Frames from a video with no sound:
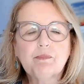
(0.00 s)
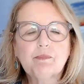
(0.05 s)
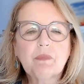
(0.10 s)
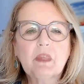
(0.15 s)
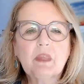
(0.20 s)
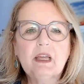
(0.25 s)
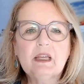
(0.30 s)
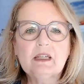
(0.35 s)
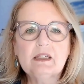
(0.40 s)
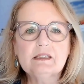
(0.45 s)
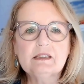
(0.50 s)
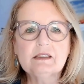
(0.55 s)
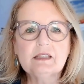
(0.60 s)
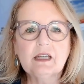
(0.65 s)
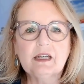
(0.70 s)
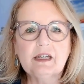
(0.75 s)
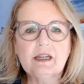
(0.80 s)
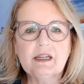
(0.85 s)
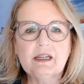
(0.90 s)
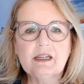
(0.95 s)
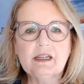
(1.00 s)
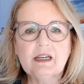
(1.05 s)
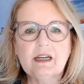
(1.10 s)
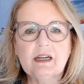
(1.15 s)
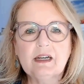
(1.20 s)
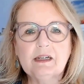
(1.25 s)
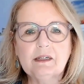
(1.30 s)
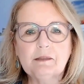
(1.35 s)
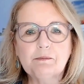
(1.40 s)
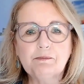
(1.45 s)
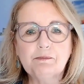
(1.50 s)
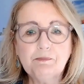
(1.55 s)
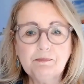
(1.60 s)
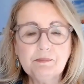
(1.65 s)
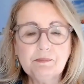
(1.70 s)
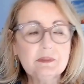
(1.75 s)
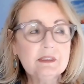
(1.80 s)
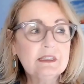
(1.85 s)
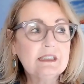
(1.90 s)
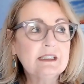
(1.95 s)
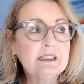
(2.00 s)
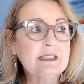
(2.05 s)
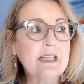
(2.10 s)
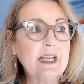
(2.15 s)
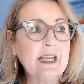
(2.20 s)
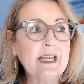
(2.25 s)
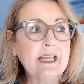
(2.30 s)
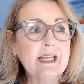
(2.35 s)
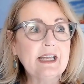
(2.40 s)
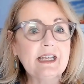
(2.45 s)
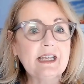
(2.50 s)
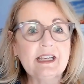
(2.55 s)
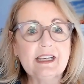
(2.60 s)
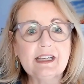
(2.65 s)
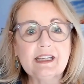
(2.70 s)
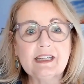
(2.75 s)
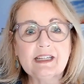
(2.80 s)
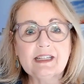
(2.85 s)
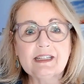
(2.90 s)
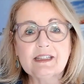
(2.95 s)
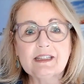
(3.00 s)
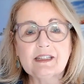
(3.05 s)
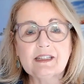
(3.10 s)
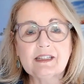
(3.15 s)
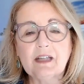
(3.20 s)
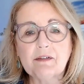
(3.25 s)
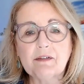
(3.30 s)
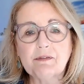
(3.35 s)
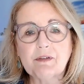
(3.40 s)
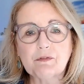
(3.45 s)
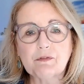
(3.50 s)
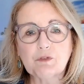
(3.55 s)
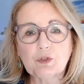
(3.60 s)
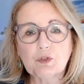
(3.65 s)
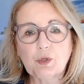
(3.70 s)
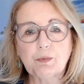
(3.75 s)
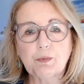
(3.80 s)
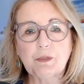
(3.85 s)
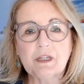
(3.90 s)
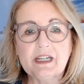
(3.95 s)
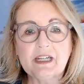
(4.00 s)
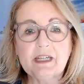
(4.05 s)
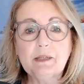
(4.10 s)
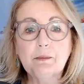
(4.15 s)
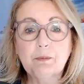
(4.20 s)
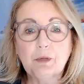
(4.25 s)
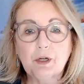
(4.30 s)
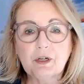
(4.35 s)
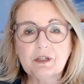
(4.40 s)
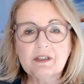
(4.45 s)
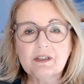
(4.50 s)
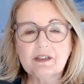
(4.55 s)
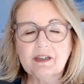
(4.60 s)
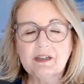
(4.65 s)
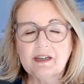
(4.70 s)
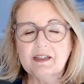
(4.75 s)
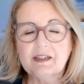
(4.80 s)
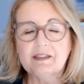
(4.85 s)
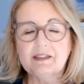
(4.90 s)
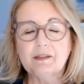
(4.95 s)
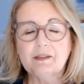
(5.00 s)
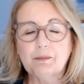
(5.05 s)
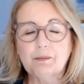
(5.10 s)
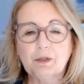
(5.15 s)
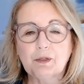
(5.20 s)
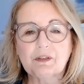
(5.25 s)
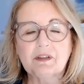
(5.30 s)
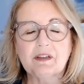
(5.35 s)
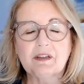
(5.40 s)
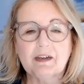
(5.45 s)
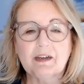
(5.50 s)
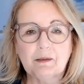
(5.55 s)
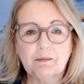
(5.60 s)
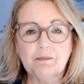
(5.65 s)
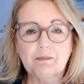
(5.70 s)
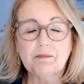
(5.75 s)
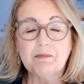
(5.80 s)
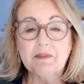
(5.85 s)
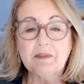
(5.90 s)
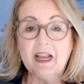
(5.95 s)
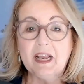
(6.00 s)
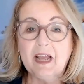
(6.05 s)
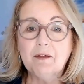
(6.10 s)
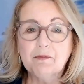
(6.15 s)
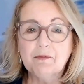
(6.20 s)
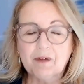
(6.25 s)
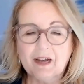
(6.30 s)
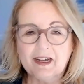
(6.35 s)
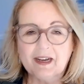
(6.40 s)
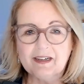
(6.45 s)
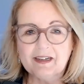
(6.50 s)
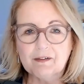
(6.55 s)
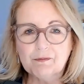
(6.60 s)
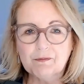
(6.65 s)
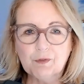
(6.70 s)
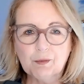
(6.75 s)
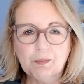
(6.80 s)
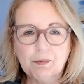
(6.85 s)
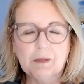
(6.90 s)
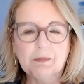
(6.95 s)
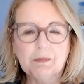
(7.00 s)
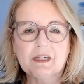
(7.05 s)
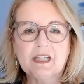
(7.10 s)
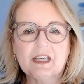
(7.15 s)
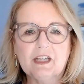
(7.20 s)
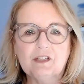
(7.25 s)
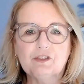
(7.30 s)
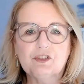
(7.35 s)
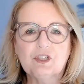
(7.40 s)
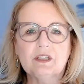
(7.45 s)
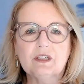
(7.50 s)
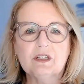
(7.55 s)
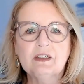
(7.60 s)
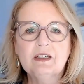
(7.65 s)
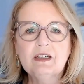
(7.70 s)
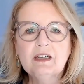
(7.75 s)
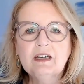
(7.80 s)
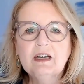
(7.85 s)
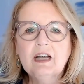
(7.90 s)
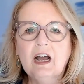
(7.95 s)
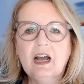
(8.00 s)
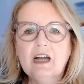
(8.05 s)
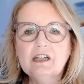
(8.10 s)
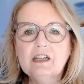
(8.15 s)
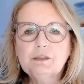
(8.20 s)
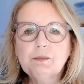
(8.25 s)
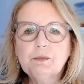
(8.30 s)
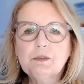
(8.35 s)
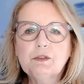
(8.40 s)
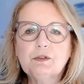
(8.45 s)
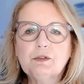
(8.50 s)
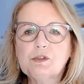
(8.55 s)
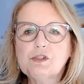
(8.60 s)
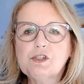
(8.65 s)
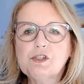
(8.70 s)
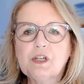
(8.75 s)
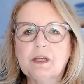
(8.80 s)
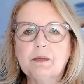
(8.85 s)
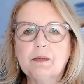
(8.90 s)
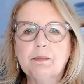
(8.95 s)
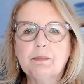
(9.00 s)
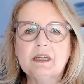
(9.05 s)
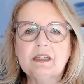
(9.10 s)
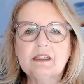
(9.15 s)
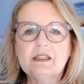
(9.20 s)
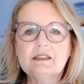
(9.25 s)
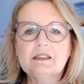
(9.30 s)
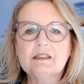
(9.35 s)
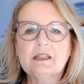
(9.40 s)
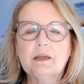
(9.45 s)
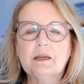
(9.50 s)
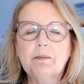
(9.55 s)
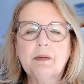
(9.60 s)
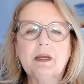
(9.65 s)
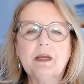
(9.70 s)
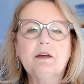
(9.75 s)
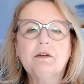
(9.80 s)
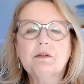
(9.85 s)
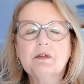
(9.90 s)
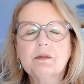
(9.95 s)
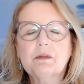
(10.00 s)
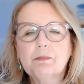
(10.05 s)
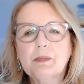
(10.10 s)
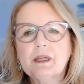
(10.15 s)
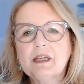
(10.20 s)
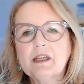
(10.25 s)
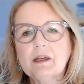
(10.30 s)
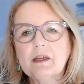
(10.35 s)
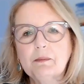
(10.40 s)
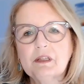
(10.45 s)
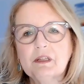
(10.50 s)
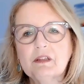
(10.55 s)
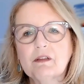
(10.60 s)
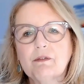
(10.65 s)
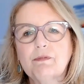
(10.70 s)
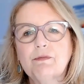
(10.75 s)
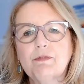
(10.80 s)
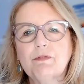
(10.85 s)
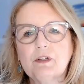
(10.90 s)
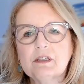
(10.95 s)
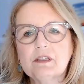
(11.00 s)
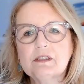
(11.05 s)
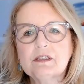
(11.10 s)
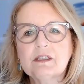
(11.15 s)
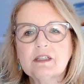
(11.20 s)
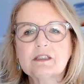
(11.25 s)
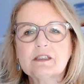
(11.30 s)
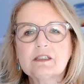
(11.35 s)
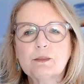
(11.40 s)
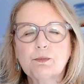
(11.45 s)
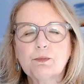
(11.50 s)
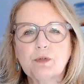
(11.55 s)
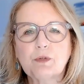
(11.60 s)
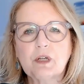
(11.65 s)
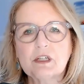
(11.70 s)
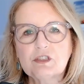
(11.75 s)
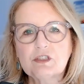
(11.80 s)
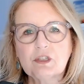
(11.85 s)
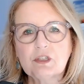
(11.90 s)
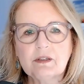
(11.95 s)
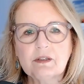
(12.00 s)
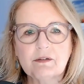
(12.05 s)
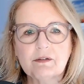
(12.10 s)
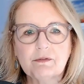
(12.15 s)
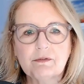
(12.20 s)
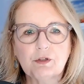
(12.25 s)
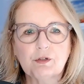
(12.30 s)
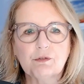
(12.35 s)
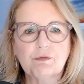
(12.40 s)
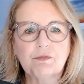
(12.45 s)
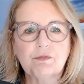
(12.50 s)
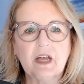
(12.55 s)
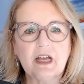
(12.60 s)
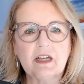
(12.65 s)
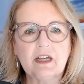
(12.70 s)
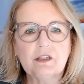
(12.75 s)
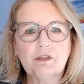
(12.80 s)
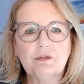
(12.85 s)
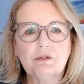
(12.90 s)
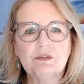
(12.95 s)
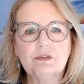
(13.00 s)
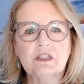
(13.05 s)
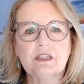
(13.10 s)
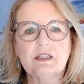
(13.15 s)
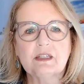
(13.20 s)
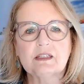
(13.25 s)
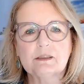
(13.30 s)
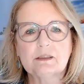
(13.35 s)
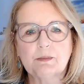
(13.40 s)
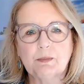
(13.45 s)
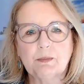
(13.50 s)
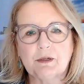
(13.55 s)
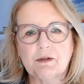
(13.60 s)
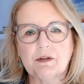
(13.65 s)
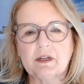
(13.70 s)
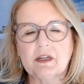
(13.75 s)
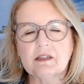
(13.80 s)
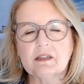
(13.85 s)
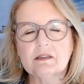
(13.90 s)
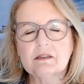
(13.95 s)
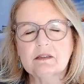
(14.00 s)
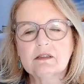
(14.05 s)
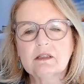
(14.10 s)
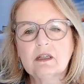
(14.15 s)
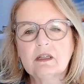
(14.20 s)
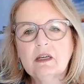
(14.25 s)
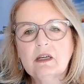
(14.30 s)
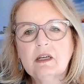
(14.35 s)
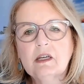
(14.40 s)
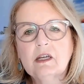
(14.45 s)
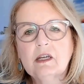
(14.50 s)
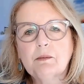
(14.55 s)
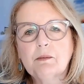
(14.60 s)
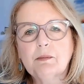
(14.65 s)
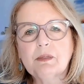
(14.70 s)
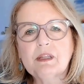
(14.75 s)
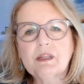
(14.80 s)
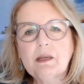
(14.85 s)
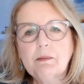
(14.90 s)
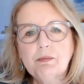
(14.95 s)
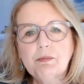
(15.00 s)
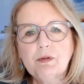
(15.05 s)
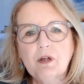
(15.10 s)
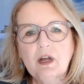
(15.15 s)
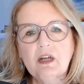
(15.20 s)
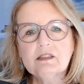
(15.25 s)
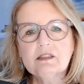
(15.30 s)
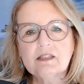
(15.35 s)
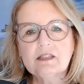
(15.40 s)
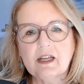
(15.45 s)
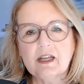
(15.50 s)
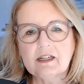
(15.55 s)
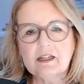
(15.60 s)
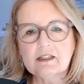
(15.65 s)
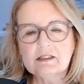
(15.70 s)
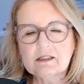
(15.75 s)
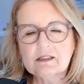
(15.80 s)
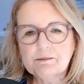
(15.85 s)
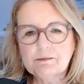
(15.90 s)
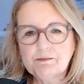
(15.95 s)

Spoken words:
And as I say in the Life After Corporate ebook and the book that I'm now writing for publication, entrepreneurship is about becoming the fullest expression of your values and experience. But that process